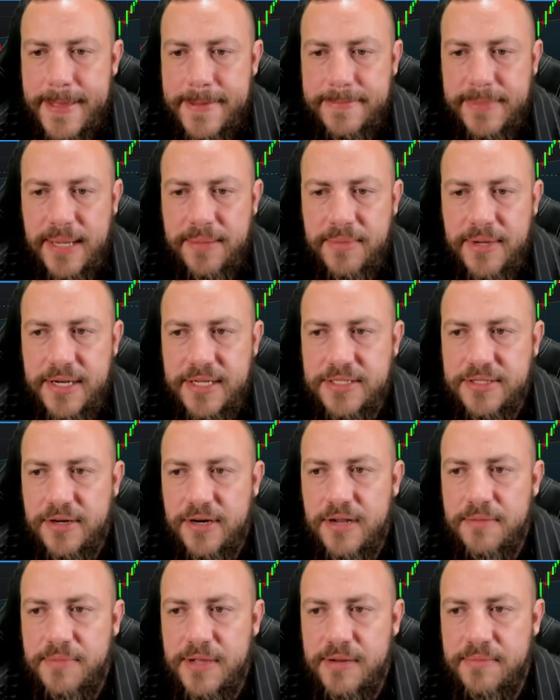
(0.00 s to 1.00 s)
My money's
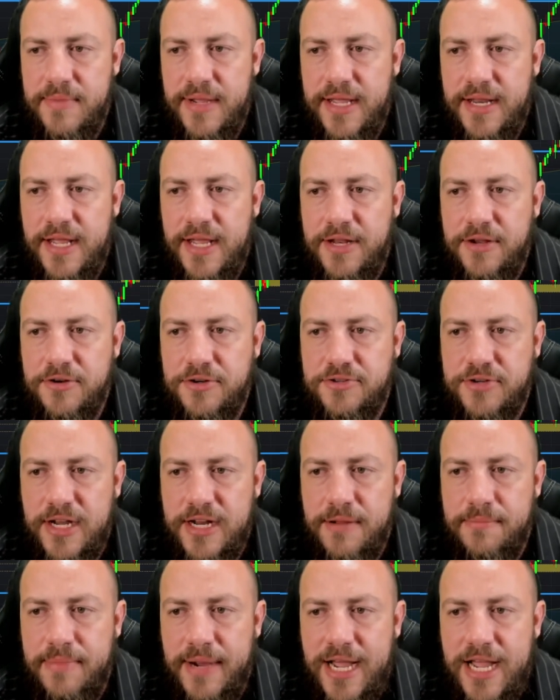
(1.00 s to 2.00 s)
already been made, and you're
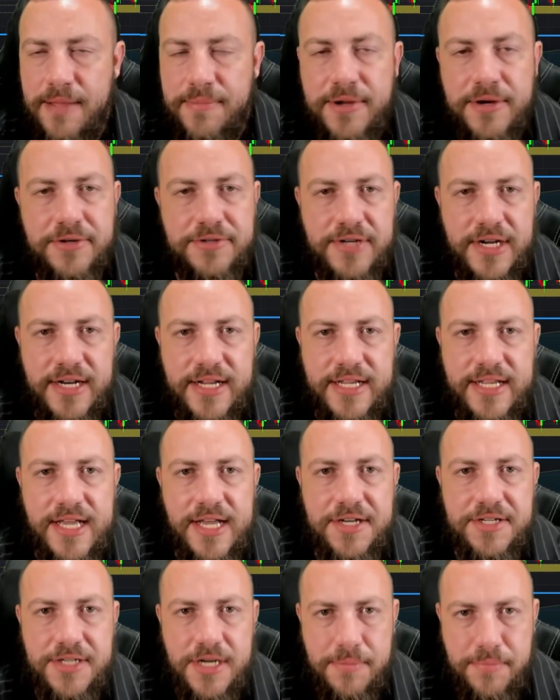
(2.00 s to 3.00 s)
trying to buy up here, trying to
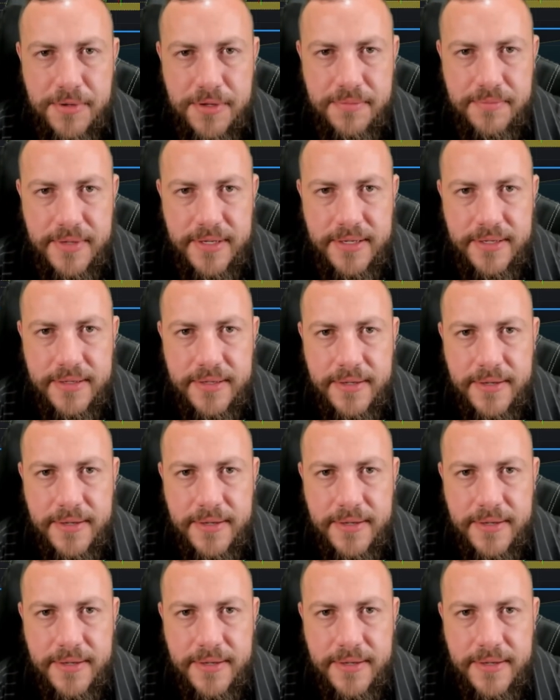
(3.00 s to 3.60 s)
catch up with me.